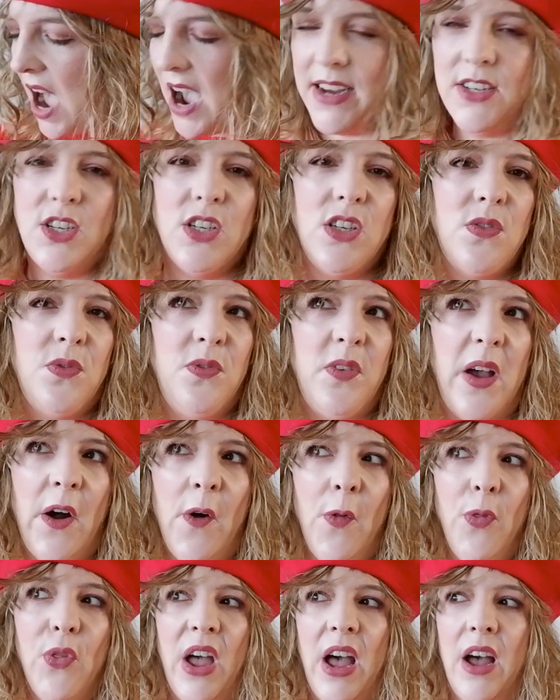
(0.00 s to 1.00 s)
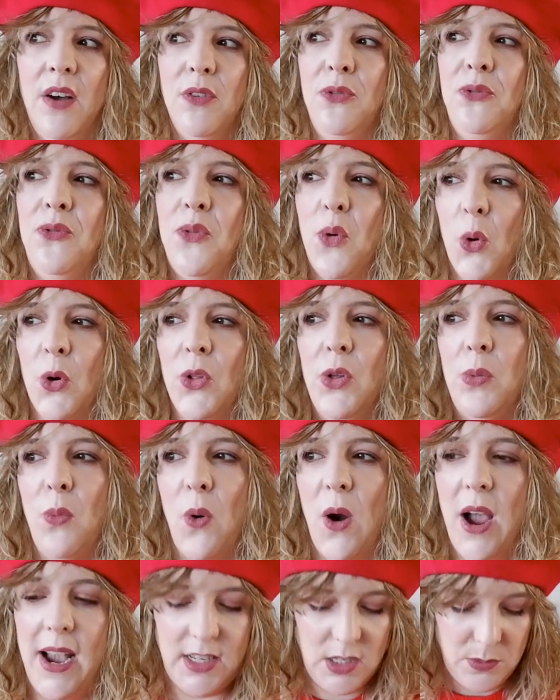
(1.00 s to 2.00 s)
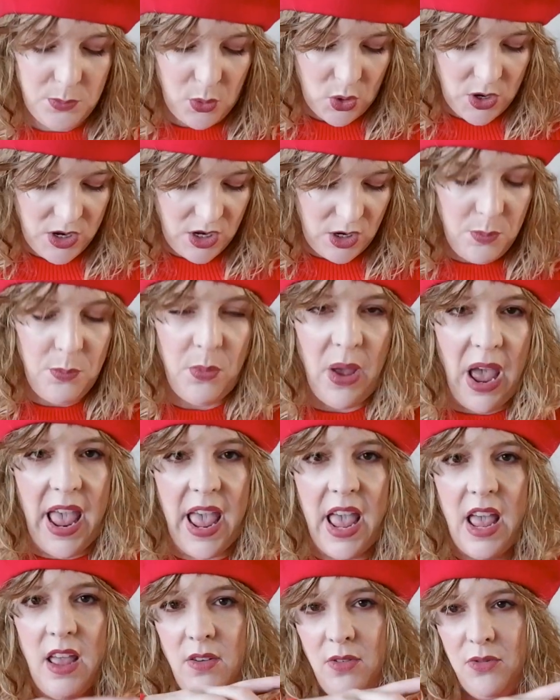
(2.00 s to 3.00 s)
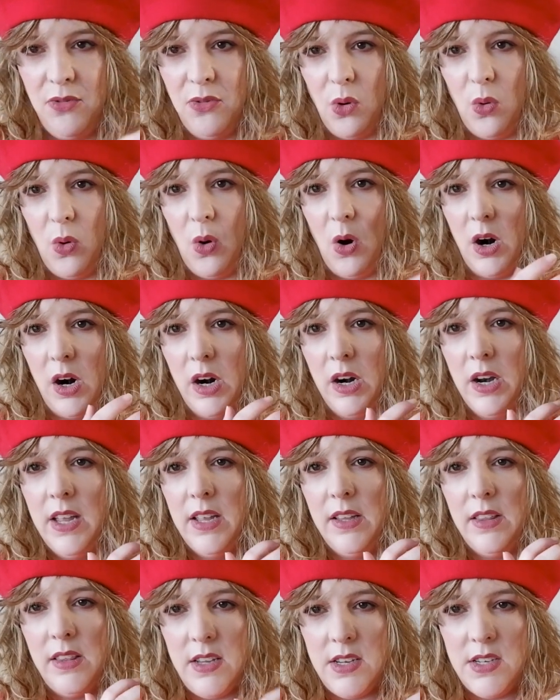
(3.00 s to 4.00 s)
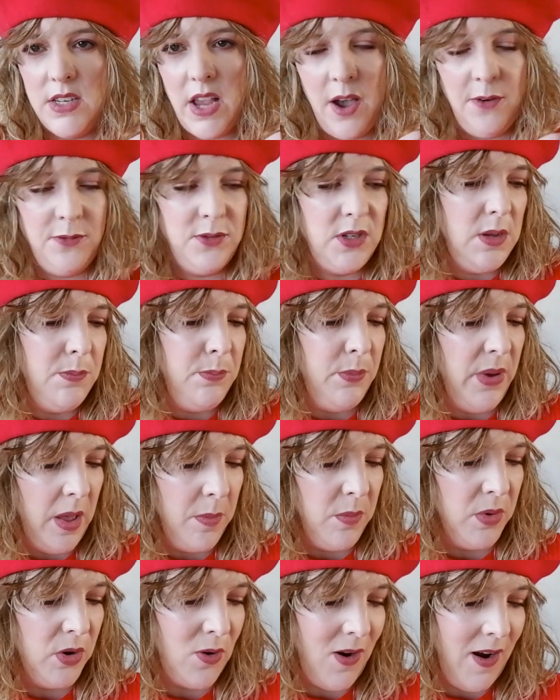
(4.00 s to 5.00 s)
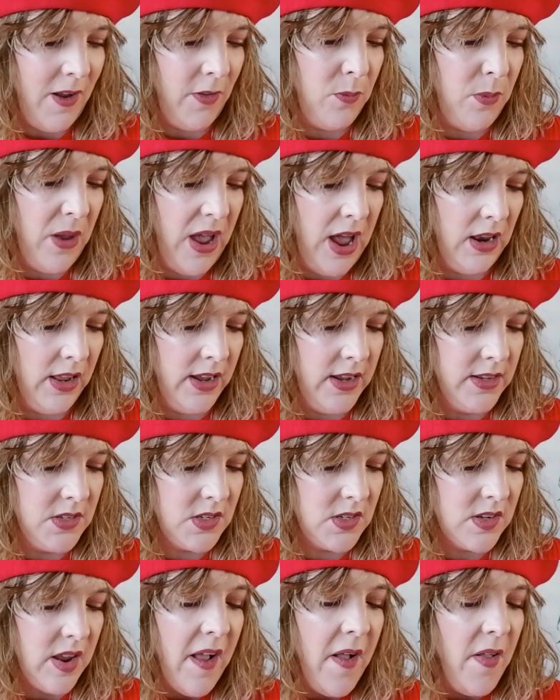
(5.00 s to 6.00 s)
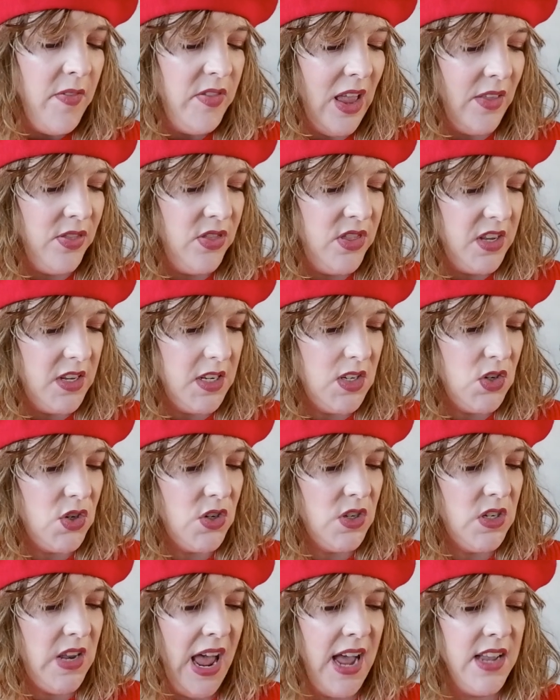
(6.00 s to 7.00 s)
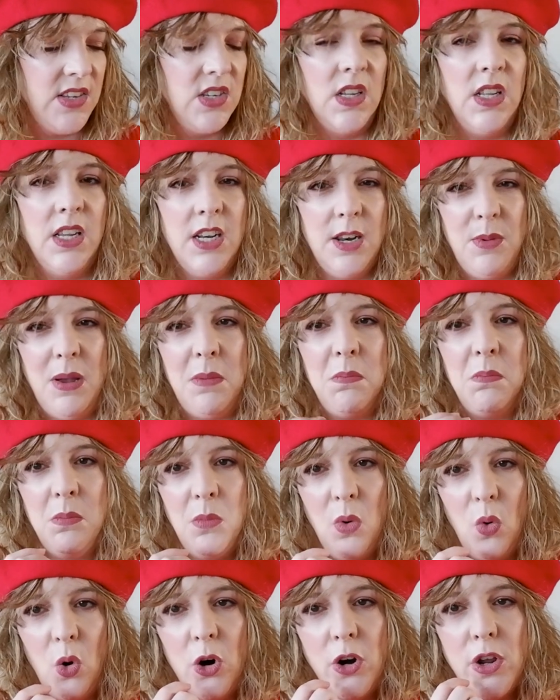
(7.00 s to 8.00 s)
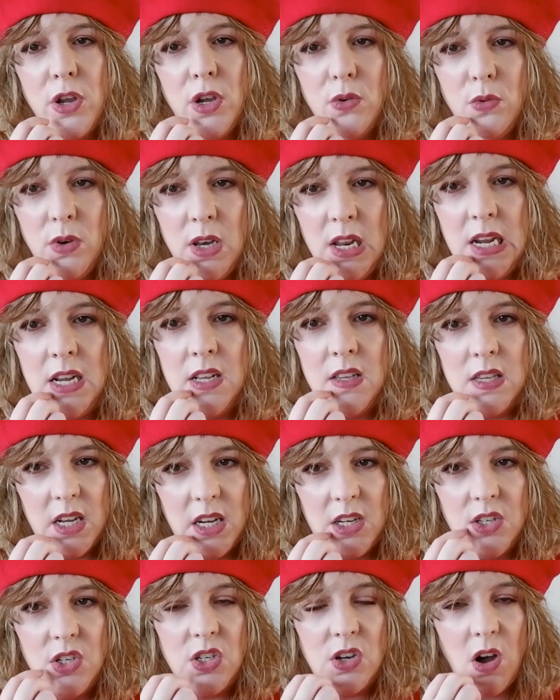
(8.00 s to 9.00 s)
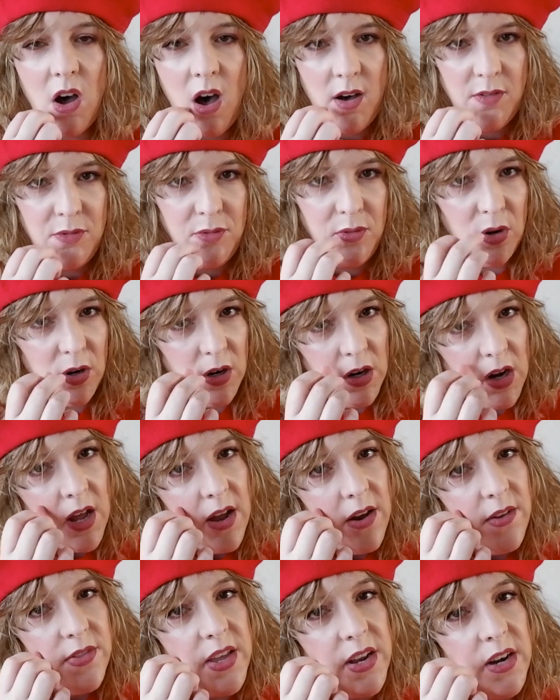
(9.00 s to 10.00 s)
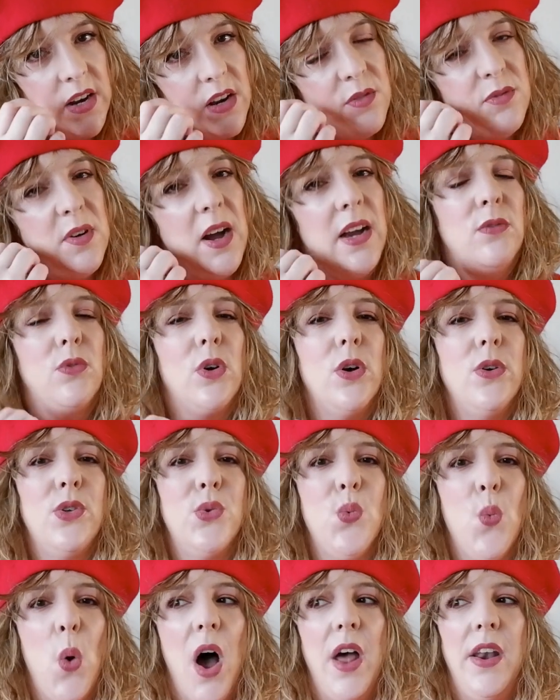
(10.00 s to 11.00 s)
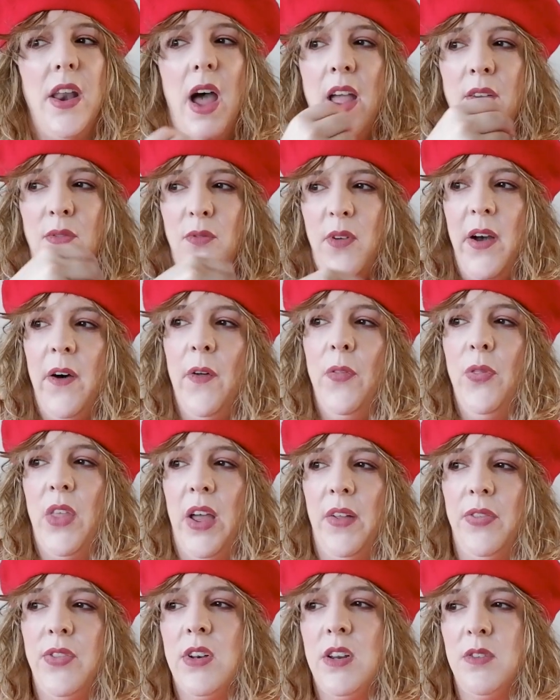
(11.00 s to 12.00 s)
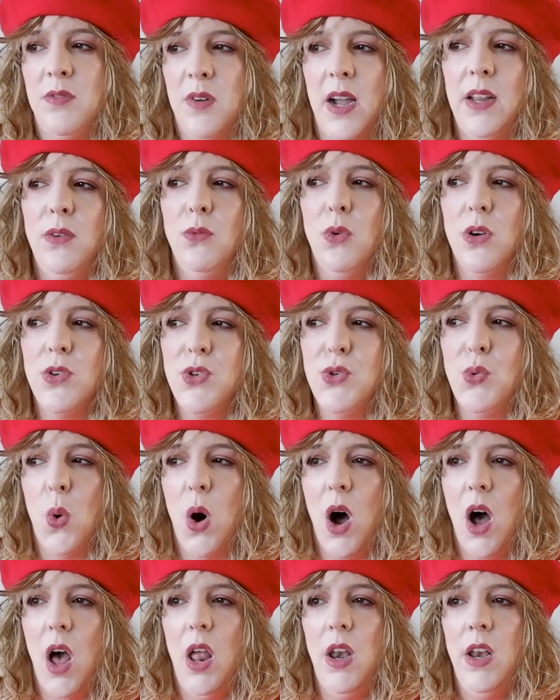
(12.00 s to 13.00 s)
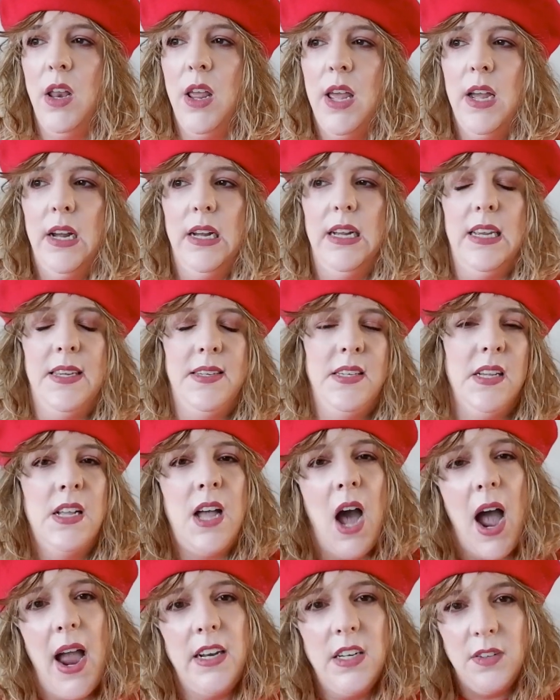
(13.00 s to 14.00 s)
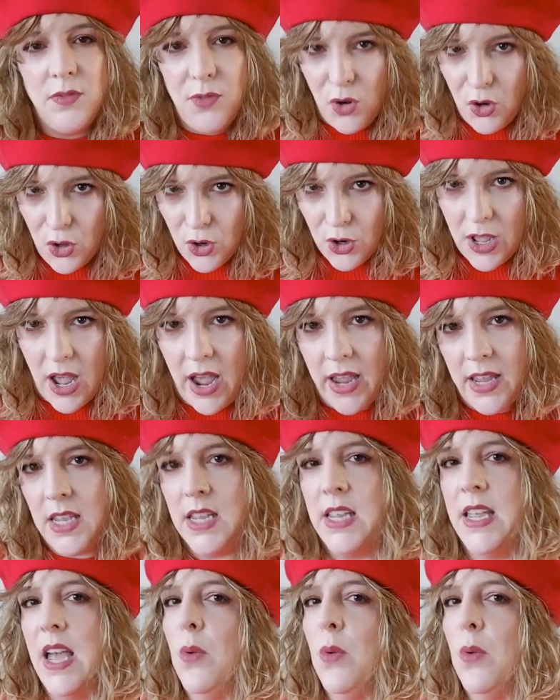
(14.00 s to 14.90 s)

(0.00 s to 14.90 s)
I just felt that for the price point you pay for these hefty Pat McGrath palettes, that this just has a little bit more unique things to offer than Divine Rose 1. I felt that the Divine Rose 1 is the kind of look I can